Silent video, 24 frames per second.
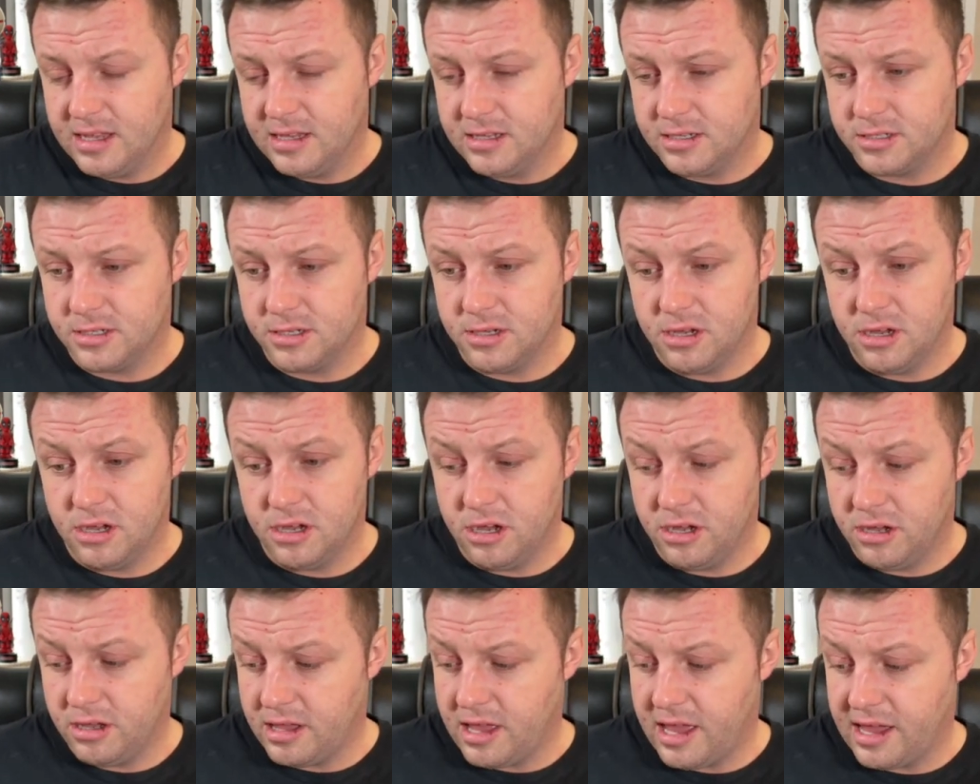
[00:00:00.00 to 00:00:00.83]

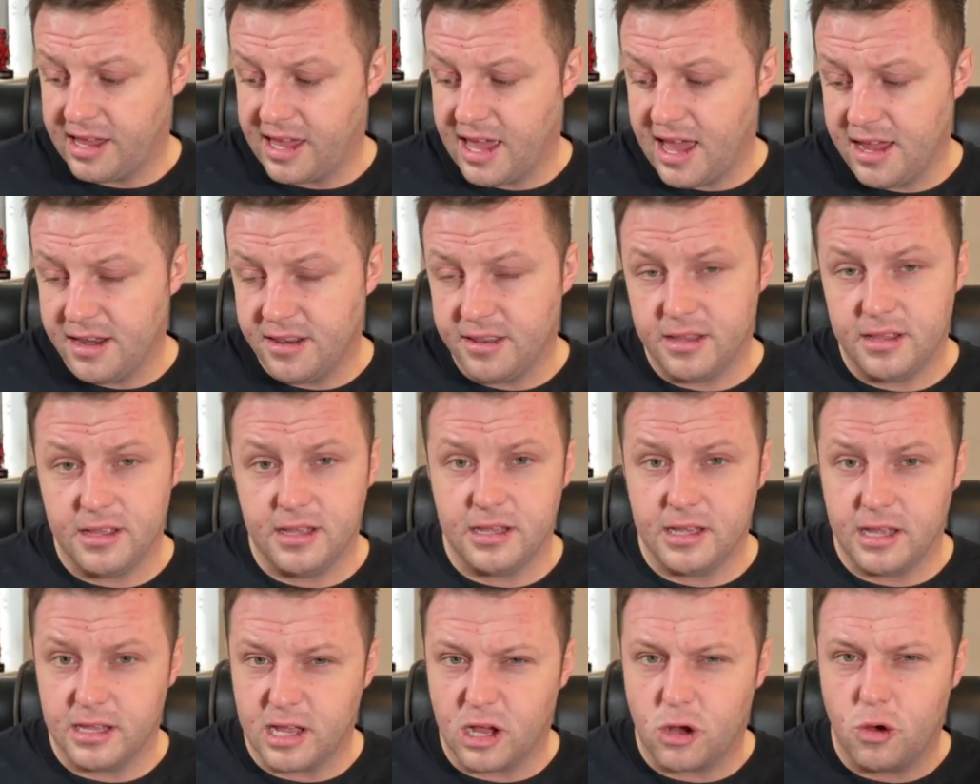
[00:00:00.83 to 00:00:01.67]
So again,
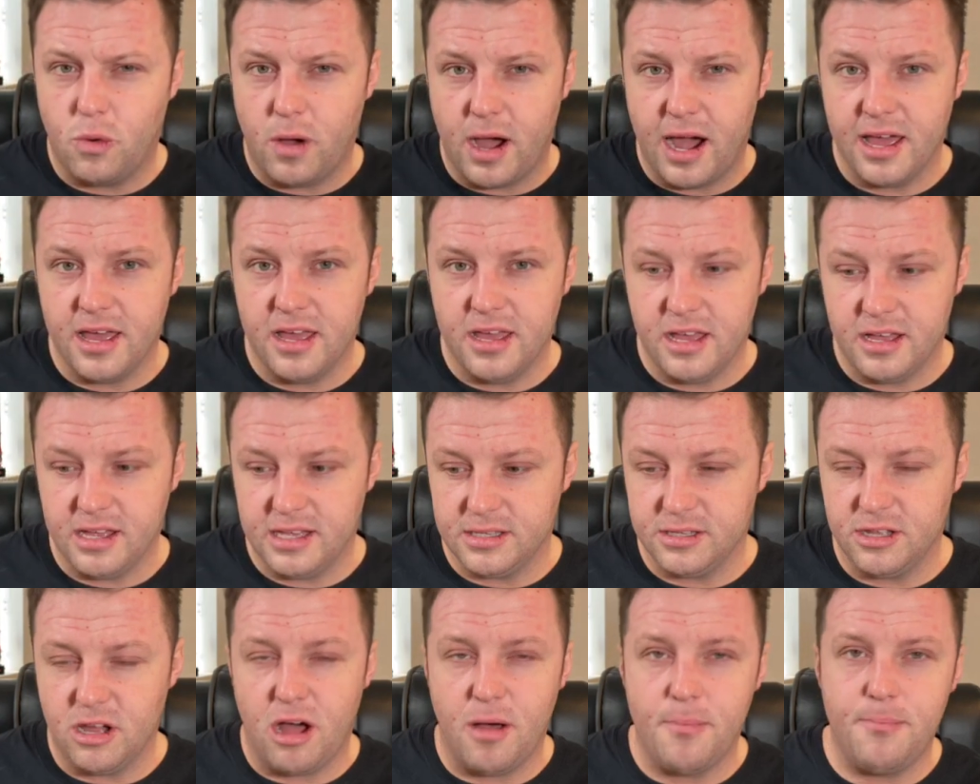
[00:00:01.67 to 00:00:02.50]

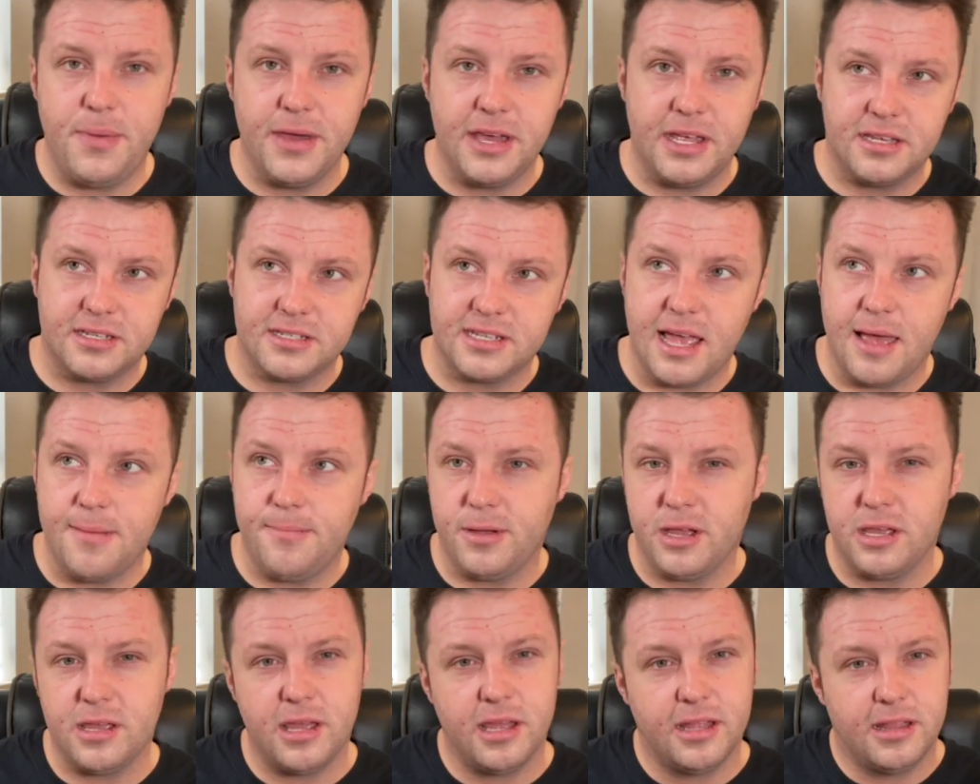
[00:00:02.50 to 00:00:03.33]
not a big set,
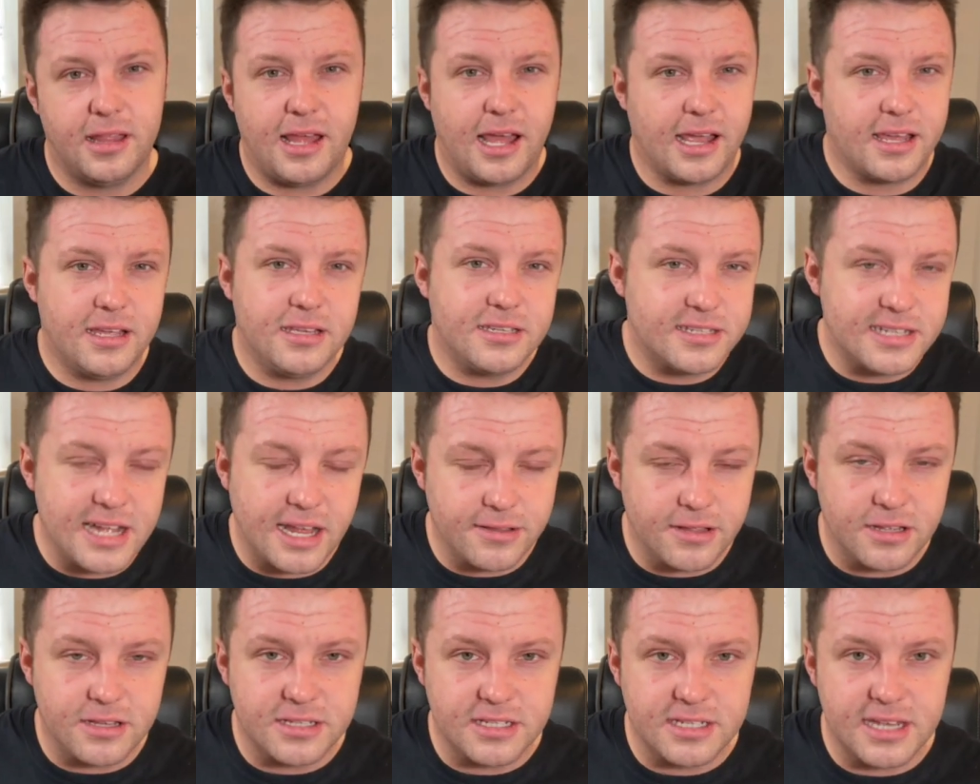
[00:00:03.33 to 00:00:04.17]
but like a
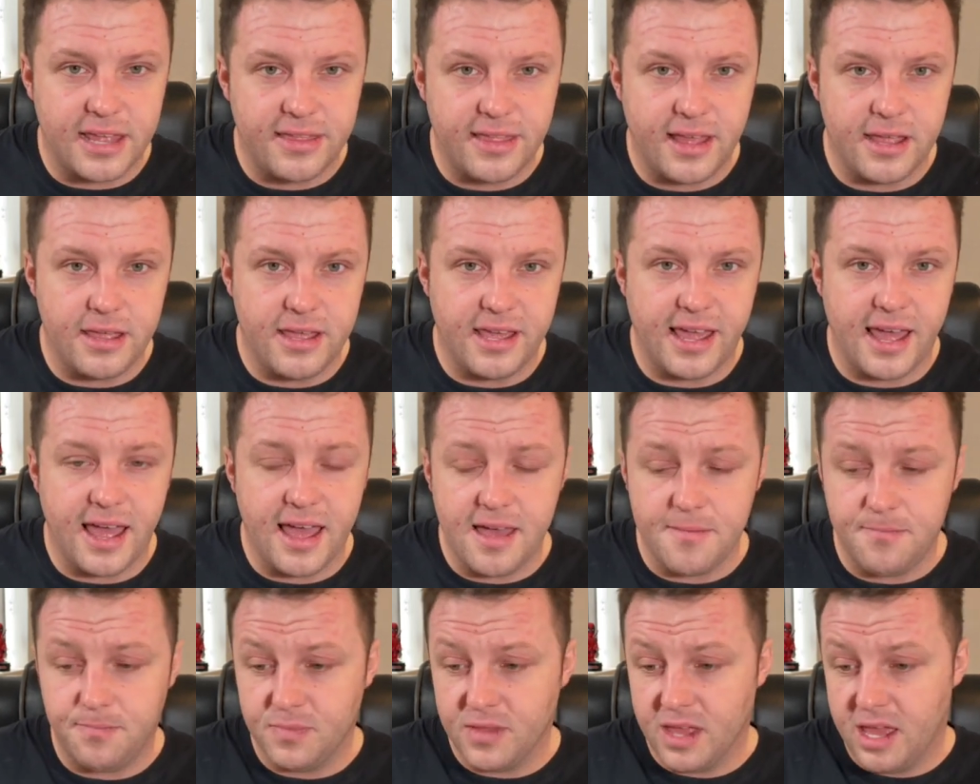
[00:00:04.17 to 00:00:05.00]
standard set that you
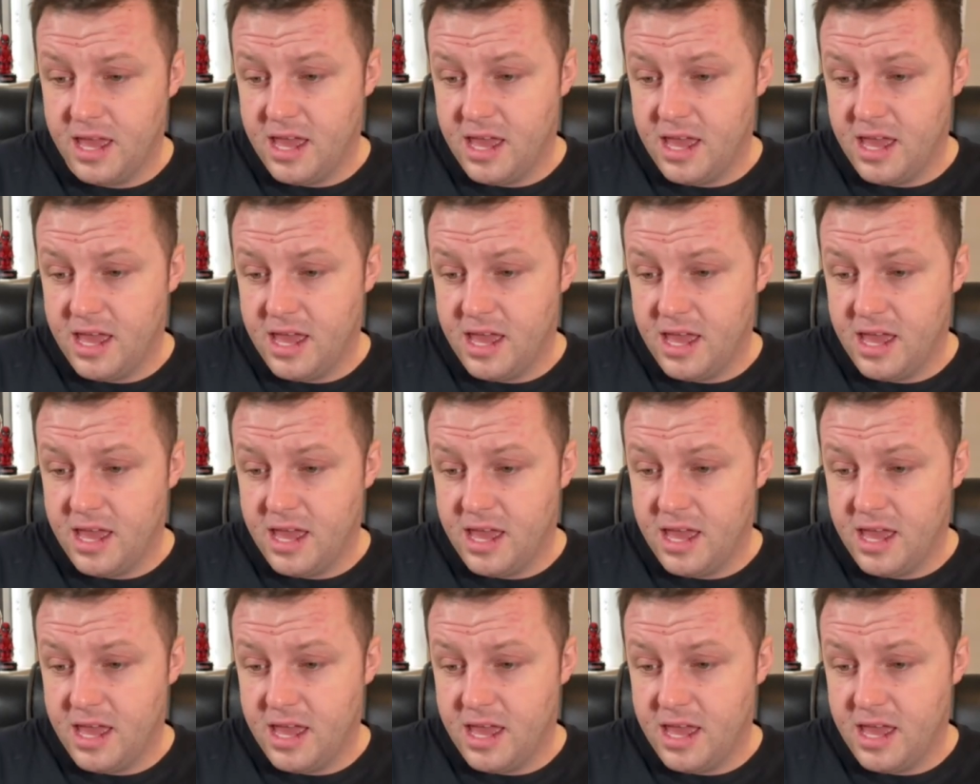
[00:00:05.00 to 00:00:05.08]
get.